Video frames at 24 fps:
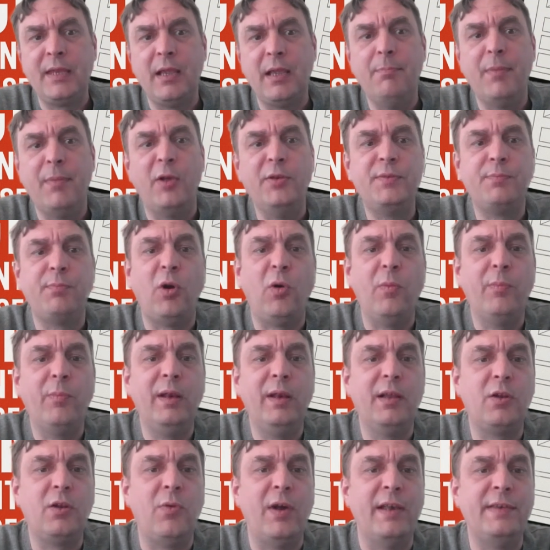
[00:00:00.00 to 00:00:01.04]
most
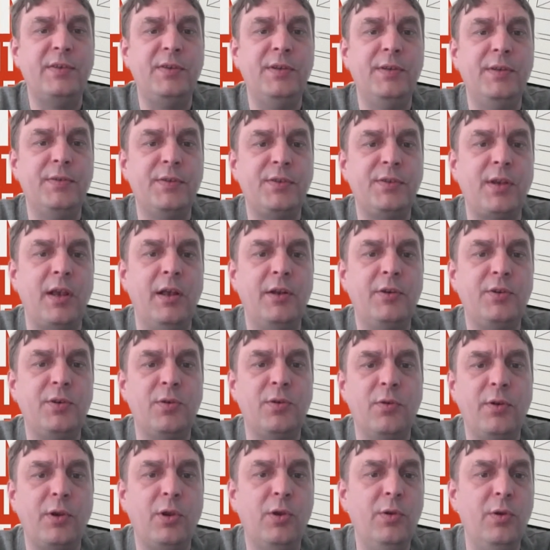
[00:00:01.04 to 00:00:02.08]
popular questions searched
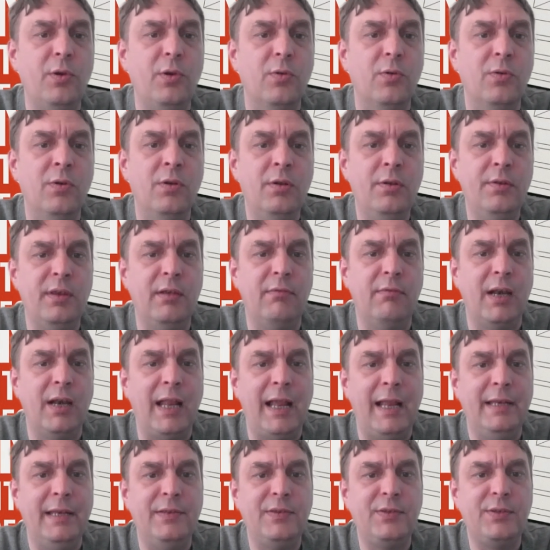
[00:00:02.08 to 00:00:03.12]
on Google that
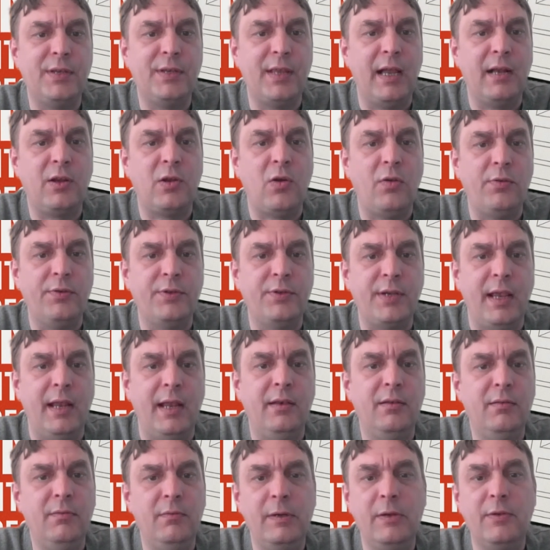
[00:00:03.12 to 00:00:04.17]
relates to that content.
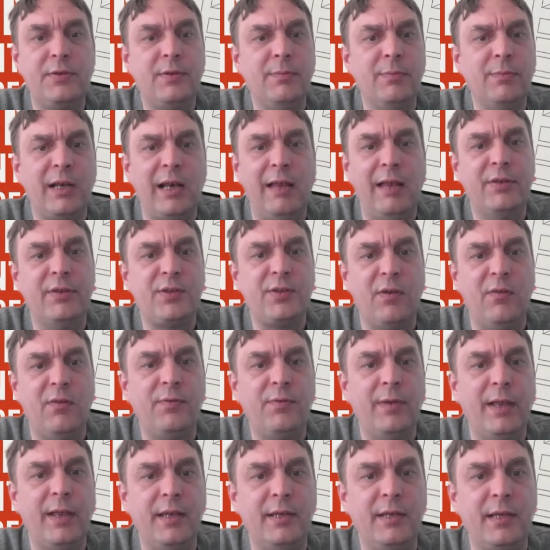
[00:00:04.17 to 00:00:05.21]
Got some clever
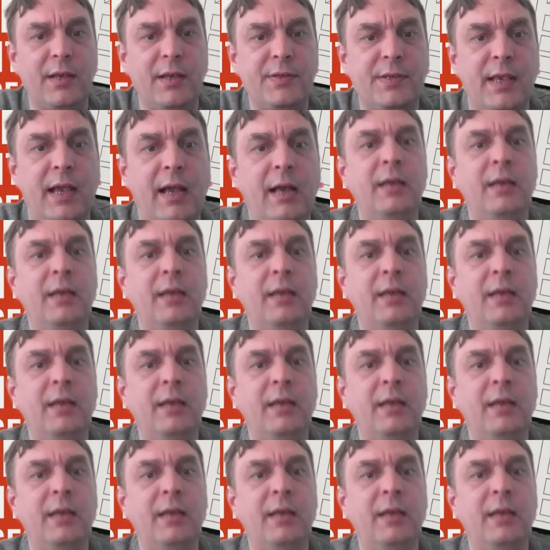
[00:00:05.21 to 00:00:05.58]
software that does that,